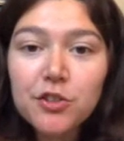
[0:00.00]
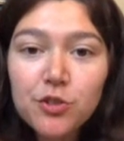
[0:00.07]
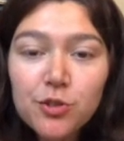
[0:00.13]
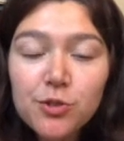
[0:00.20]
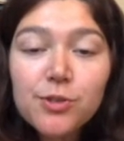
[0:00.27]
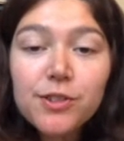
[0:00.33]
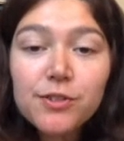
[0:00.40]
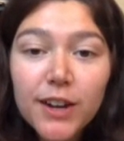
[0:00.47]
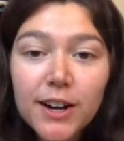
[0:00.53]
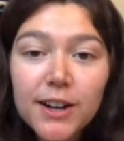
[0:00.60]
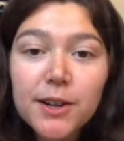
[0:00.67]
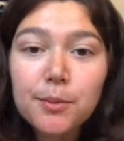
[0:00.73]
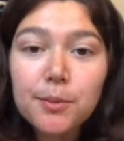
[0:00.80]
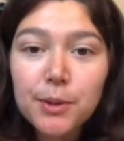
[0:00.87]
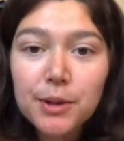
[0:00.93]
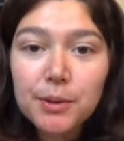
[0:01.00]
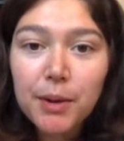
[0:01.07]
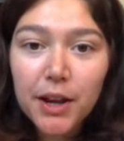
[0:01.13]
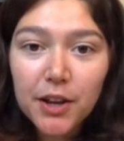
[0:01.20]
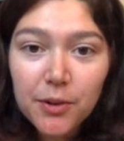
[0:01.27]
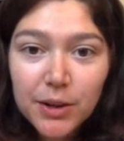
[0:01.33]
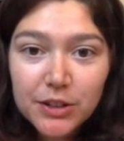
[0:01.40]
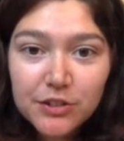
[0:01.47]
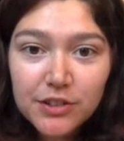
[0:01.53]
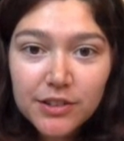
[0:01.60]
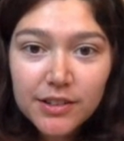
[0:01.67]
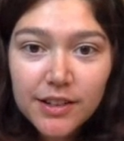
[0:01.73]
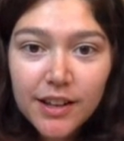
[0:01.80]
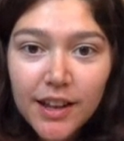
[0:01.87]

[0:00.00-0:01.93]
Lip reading: to the variable in my equation?